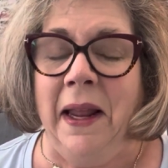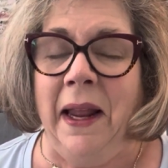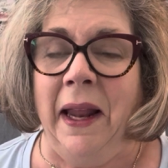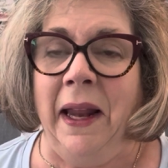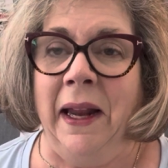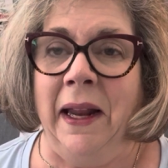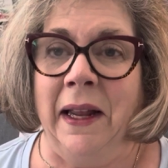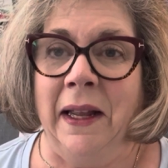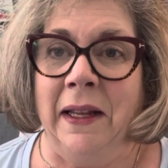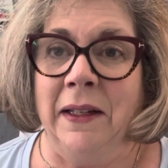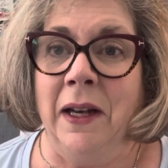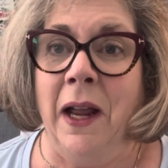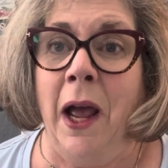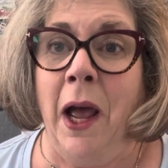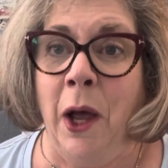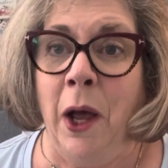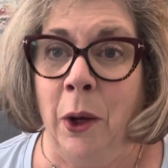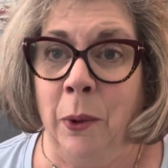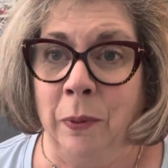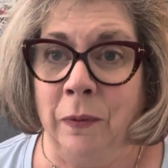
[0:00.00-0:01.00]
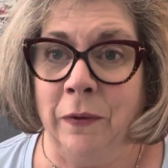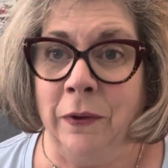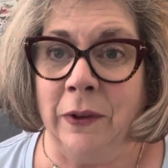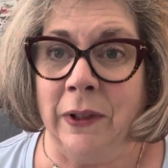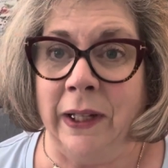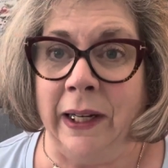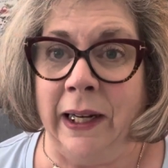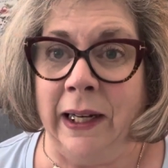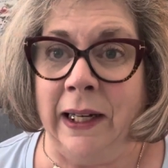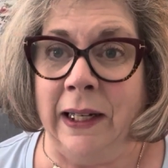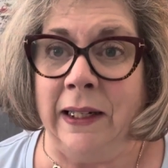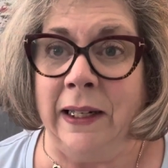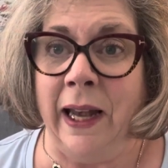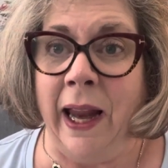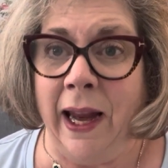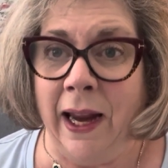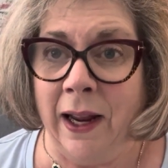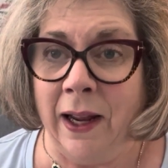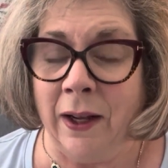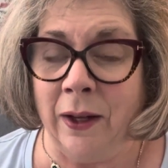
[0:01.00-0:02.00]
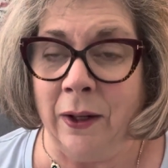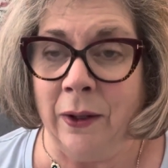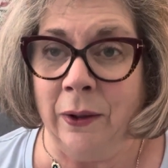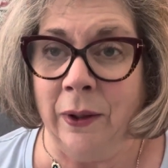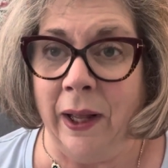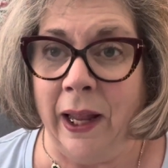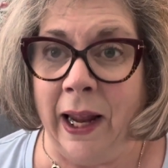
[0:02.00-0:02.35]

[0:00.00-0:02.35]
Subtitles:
And hopefully now,